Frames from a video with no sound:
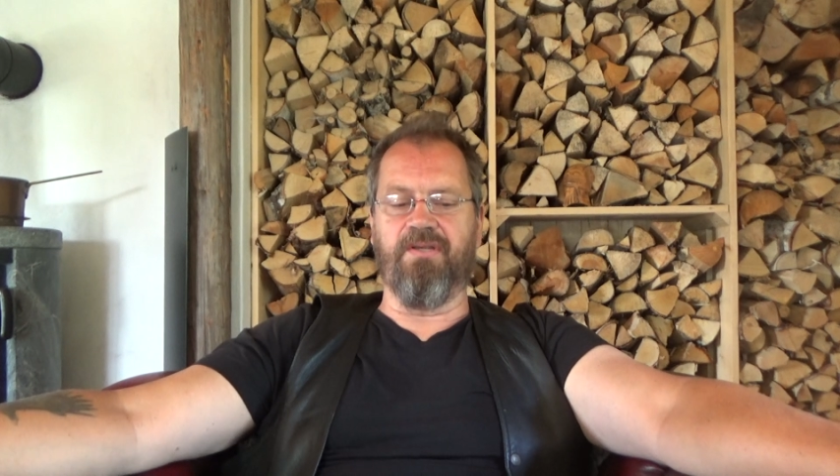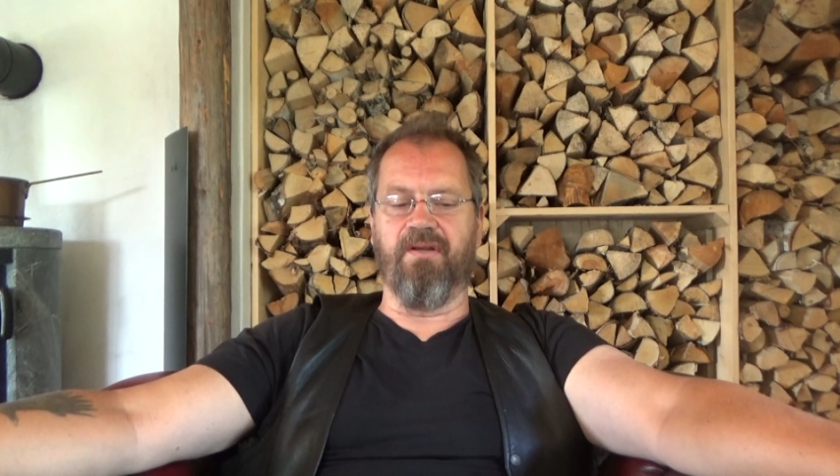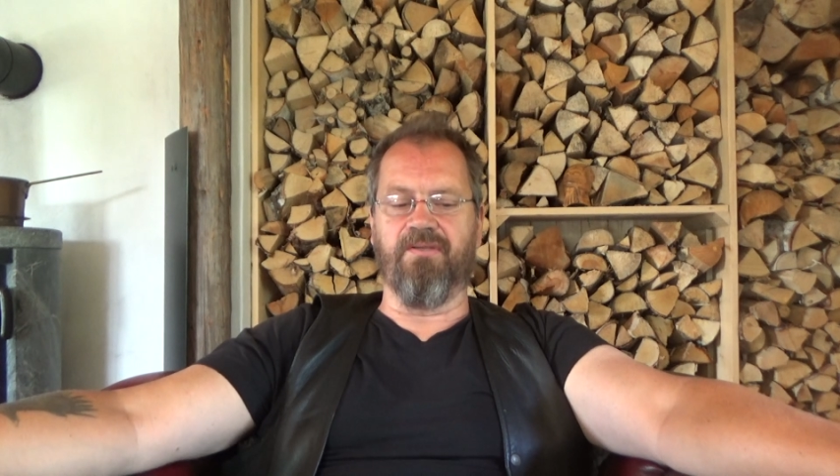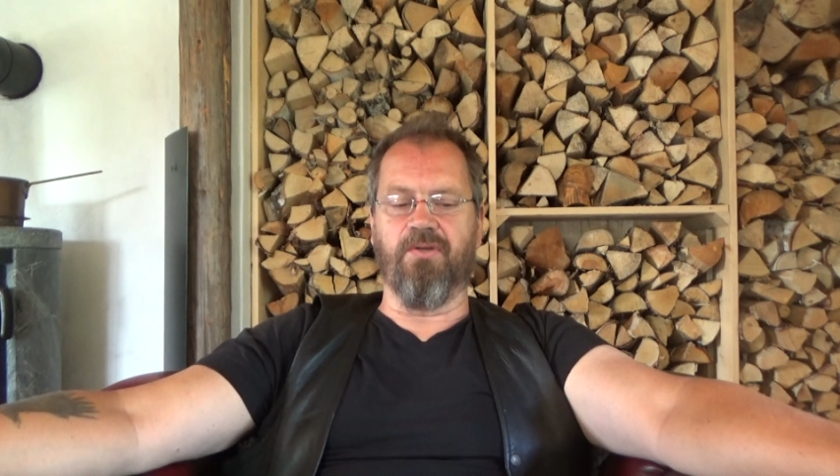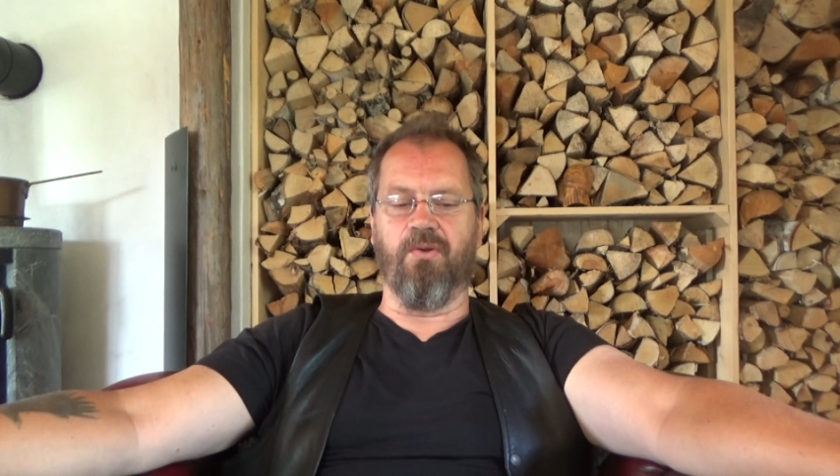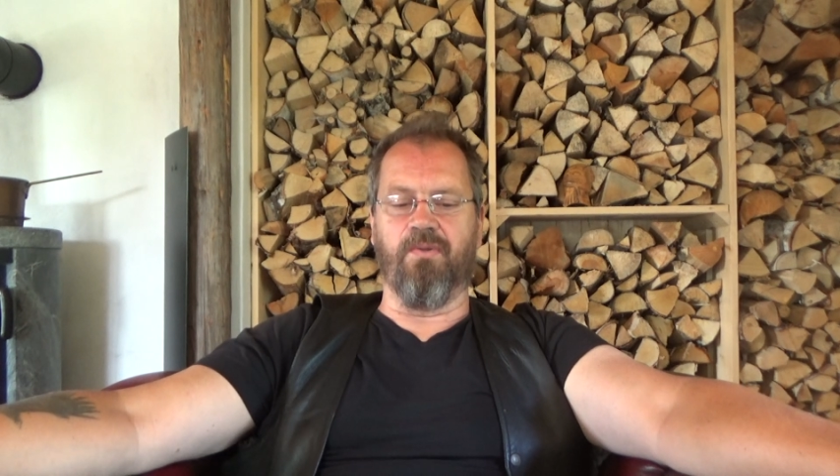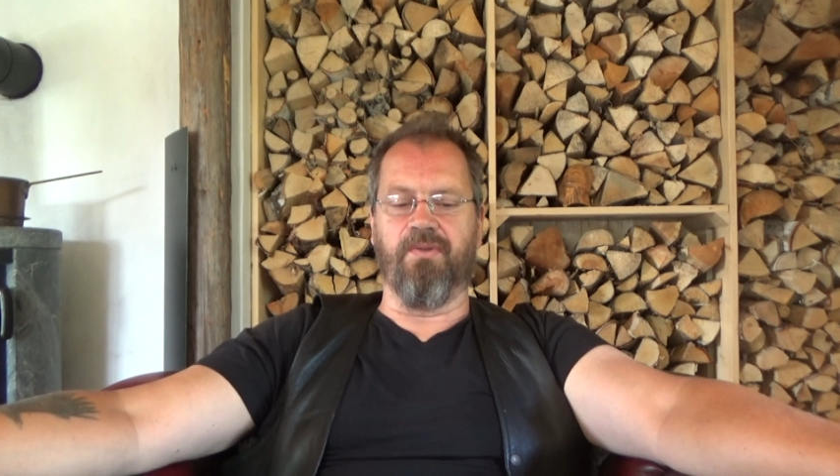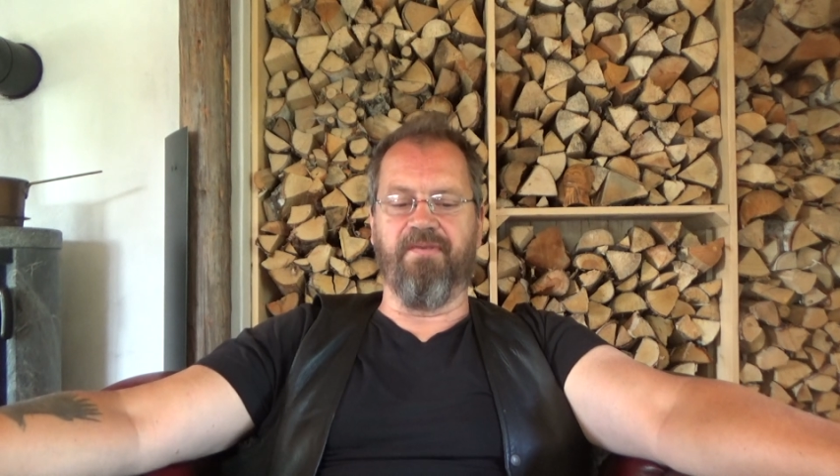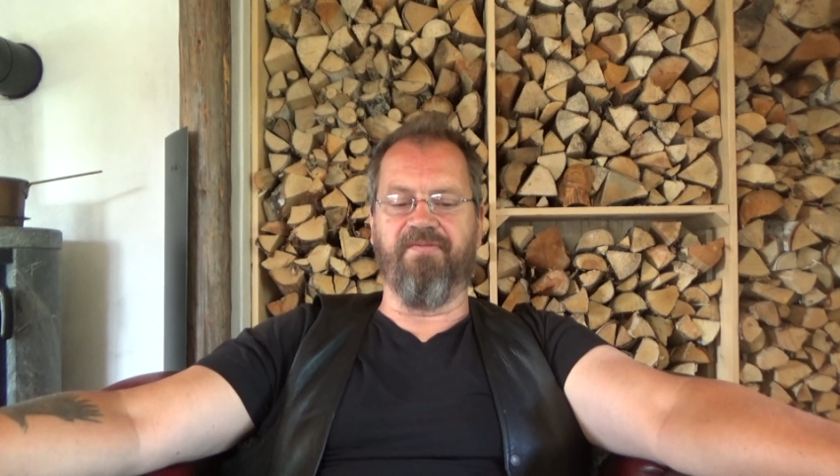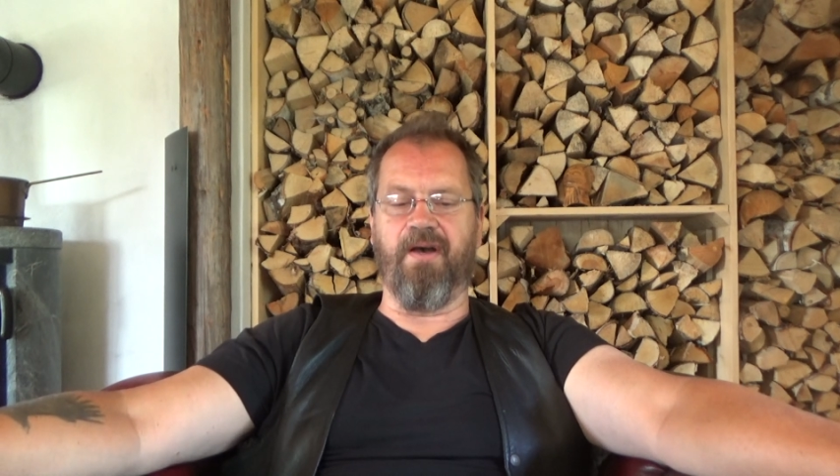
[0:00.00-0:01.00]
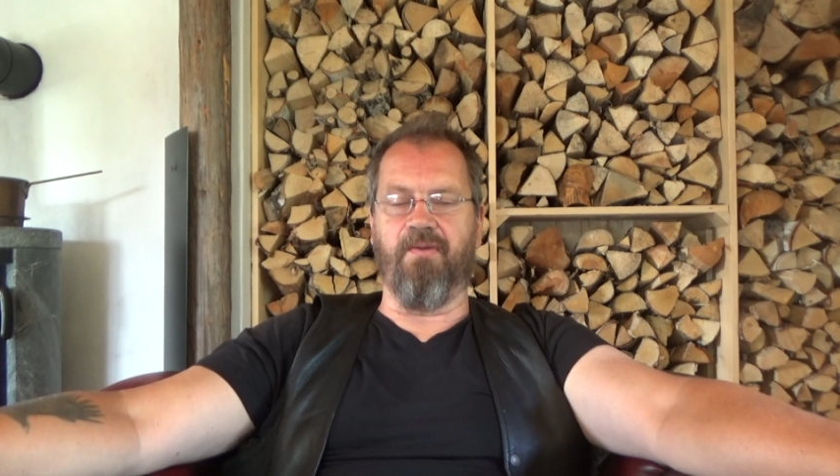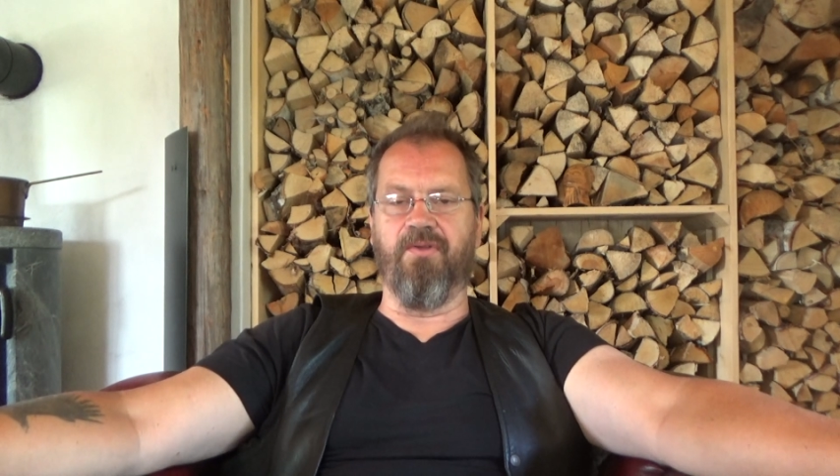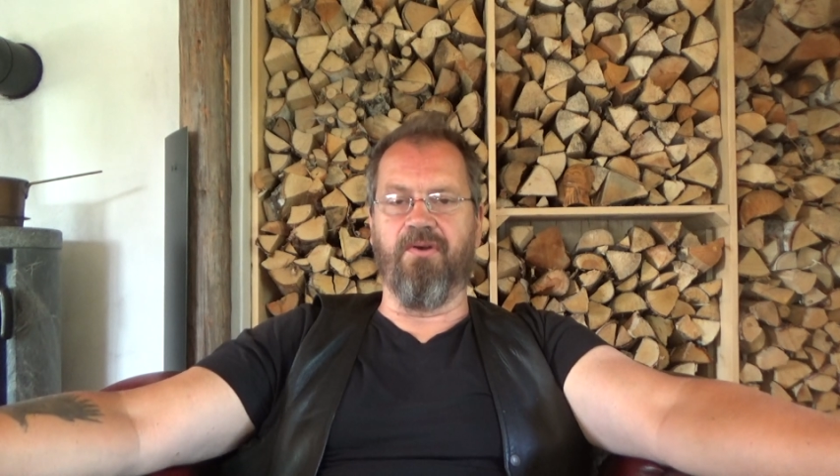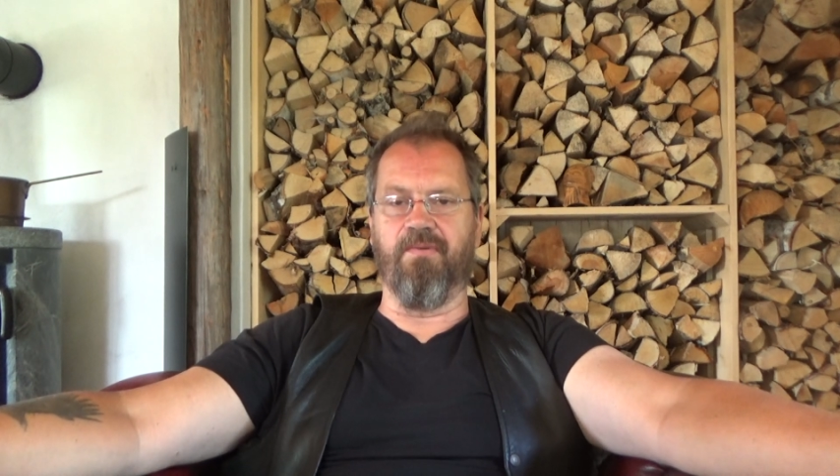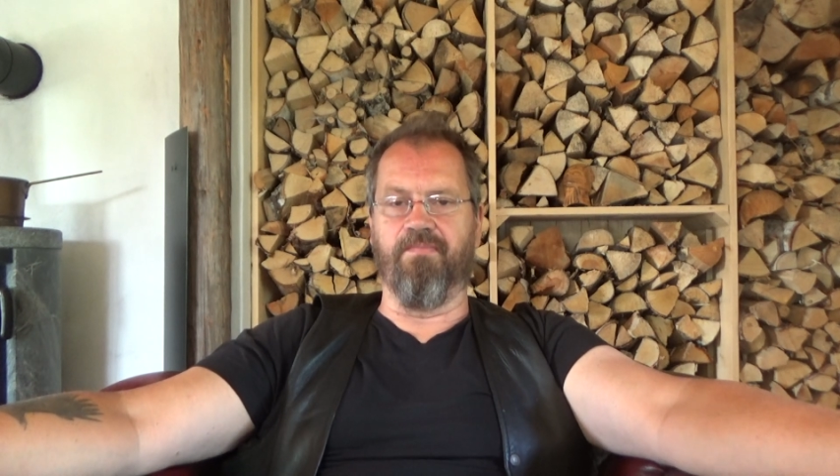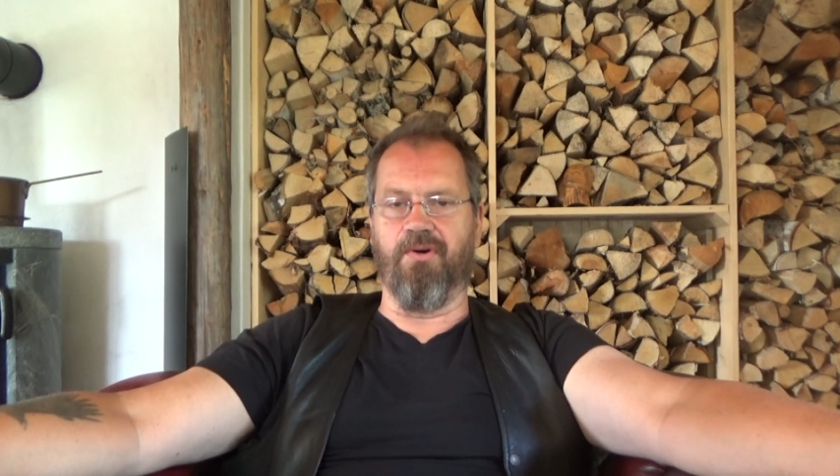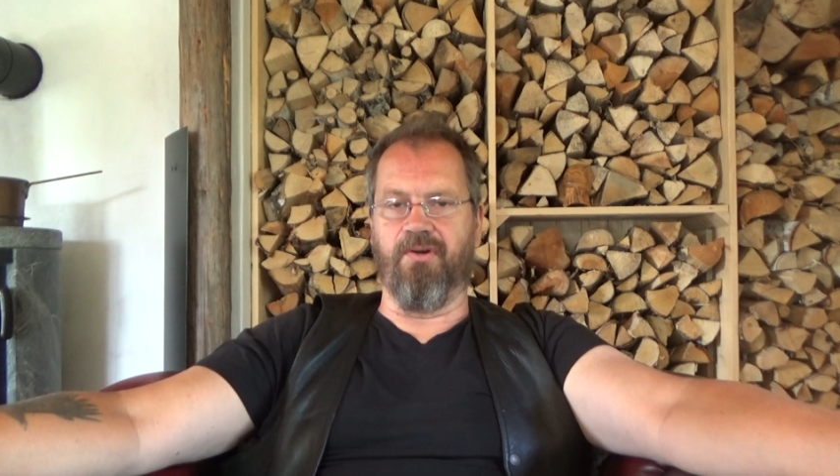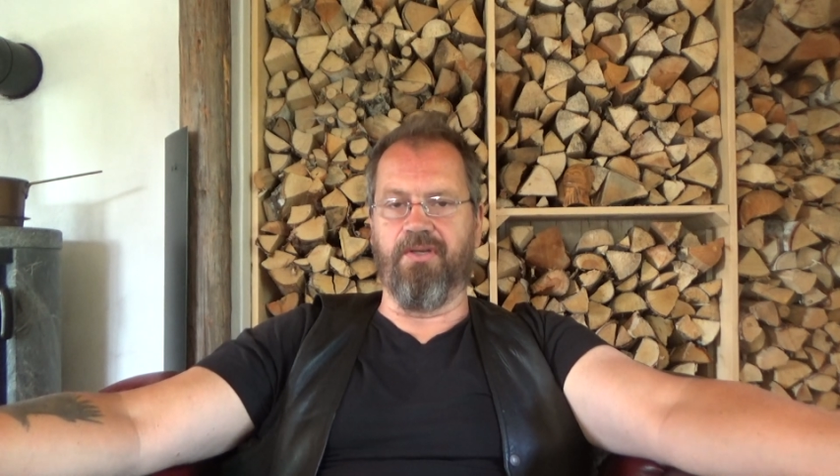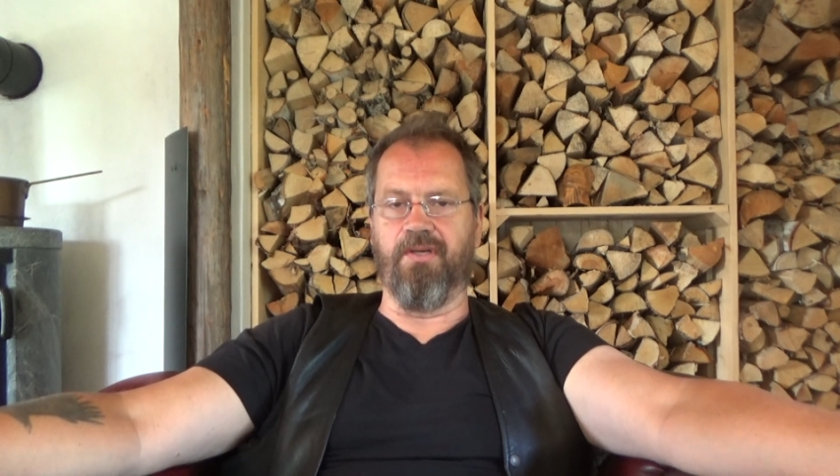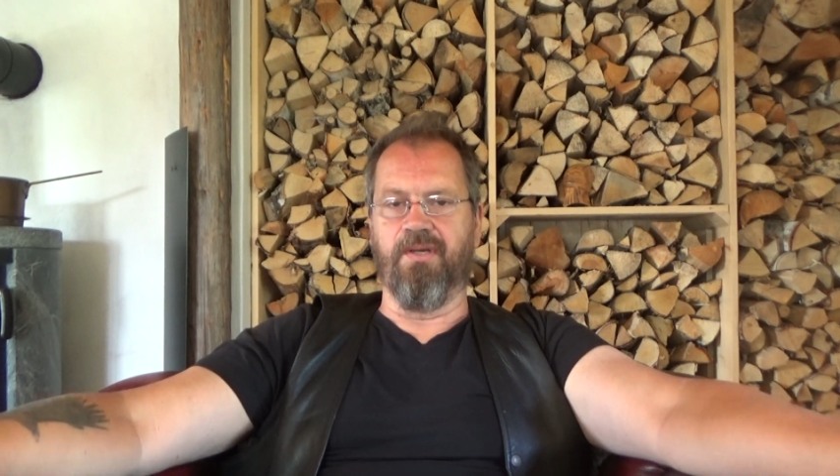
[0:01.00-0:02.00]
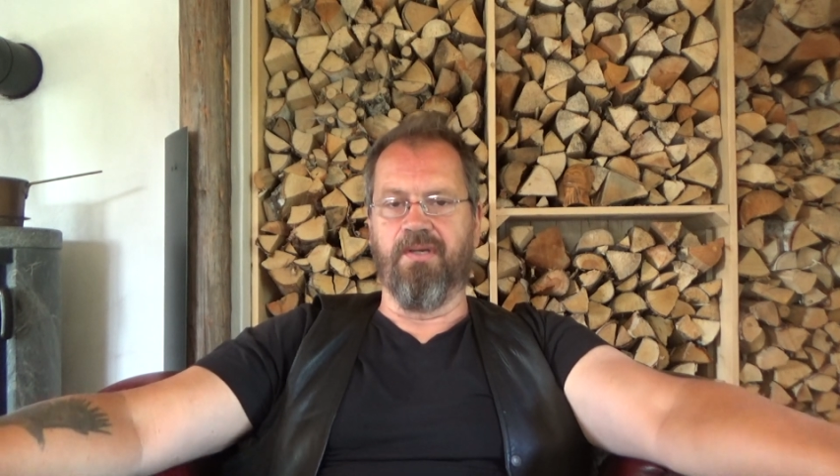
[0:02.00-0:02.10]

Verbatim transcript: years old, they found her body